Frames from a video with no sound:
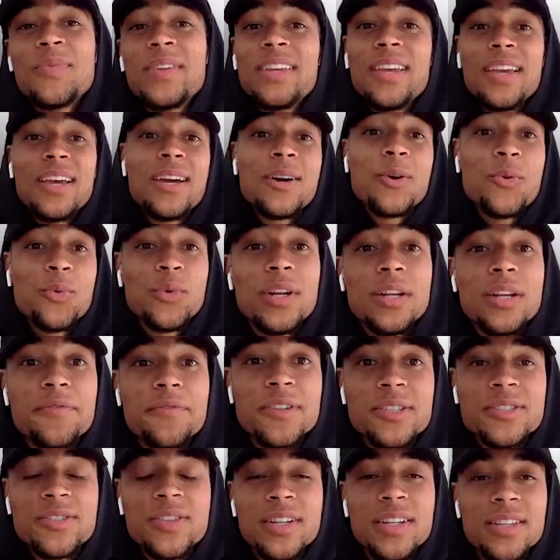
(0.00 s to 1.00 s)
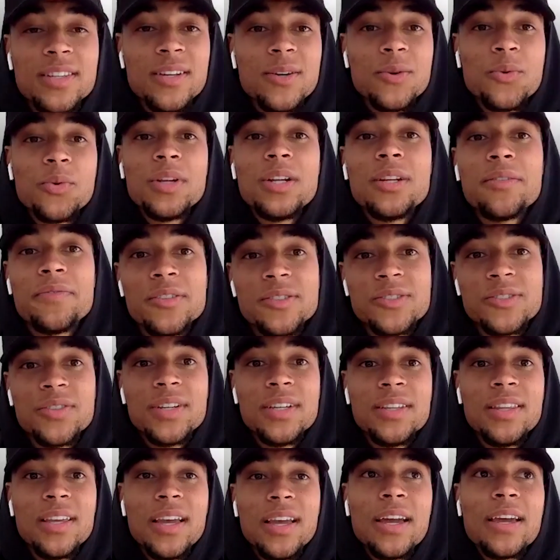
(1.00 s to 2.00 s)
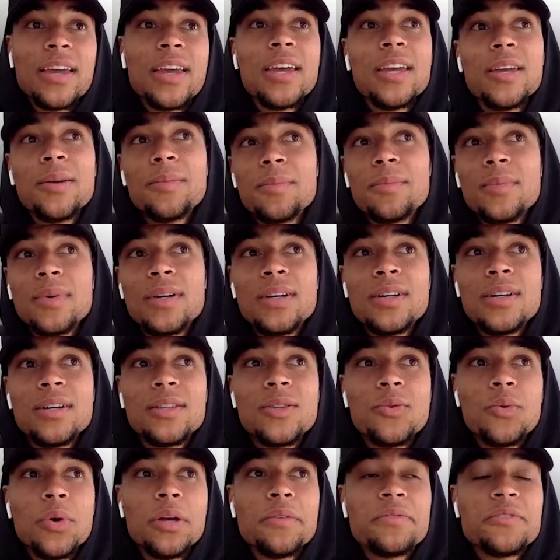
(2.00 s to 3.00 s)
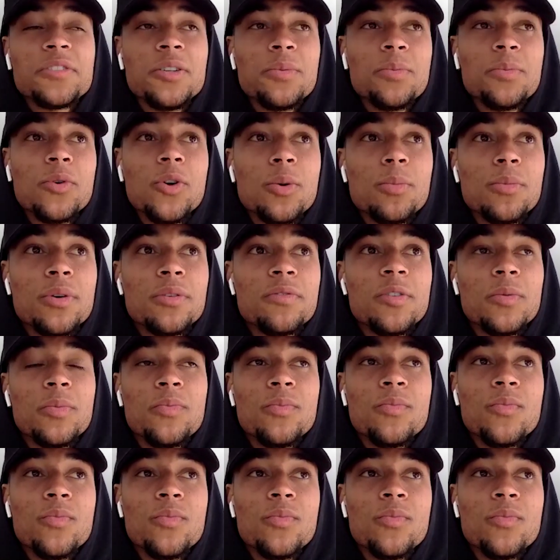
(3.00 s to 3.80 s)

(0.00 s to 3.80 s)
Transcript: Yeah, really frustrating. Really frustrating. I came uh, to AFC Bournemouth.